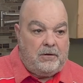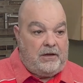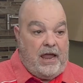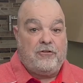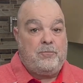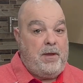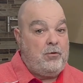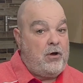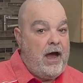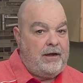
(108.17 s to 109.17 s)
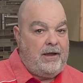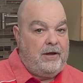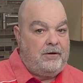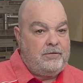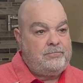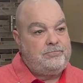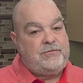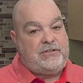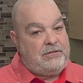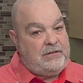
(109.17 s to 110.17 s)
Cajun people got here
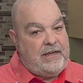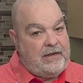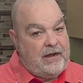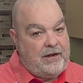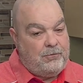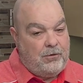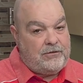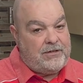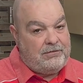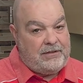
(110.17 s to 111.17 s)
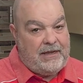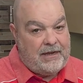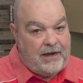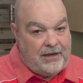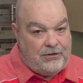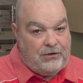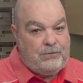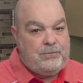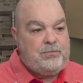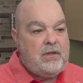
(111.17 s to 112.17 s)
1791, 1792.